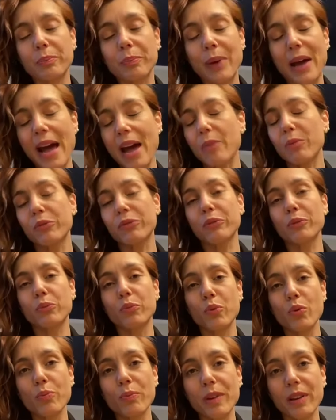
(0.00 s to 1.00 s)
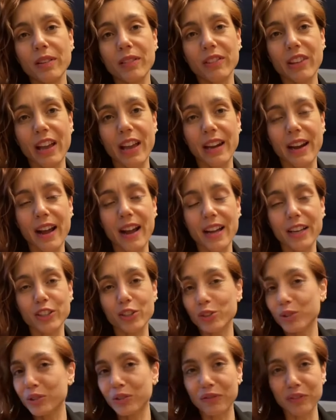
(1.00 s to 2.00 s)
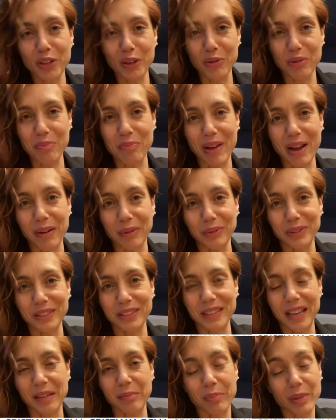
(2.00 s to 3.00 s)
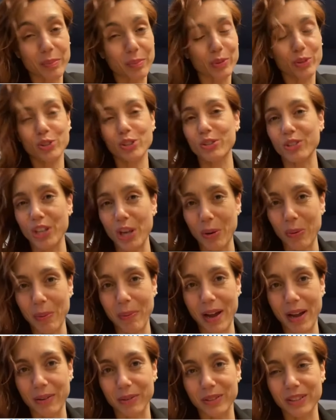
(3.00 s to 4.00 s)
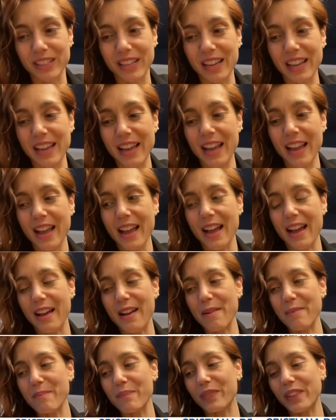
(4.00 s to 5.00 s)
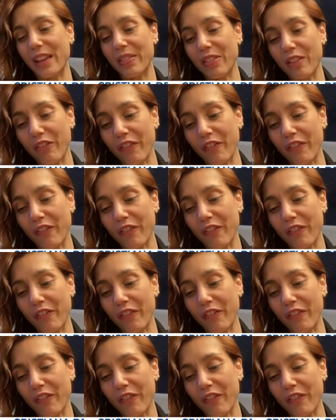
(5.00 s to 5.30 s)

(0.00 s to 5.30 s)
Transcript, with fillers: powerful woman that I should have known about and people should know about. Um, and the